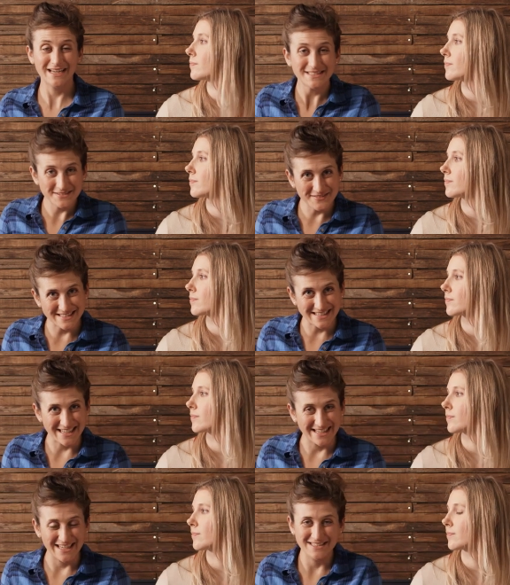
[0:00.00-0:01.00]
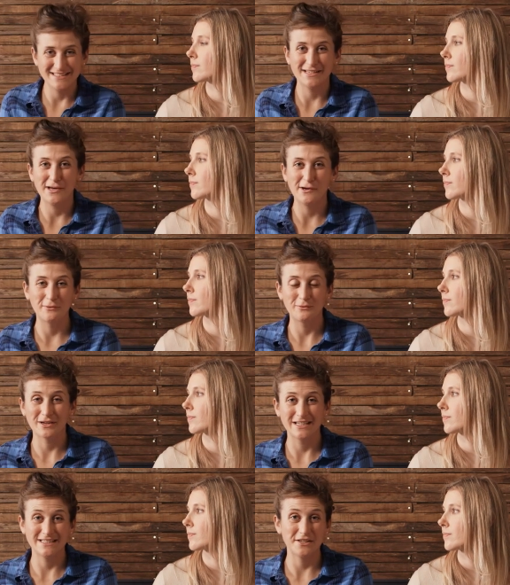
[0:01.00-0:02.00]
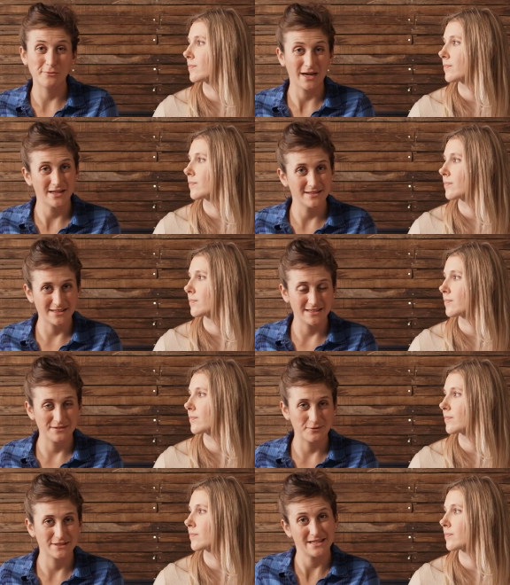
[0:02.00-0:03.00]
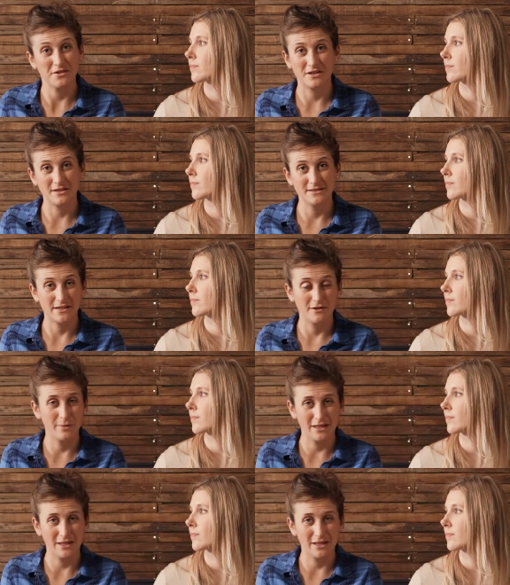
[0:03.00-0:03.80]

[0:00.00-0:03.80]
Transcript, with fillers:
Speaker 1: got to visit it. And so, we're going to take you behind the scenes of what's now called Terra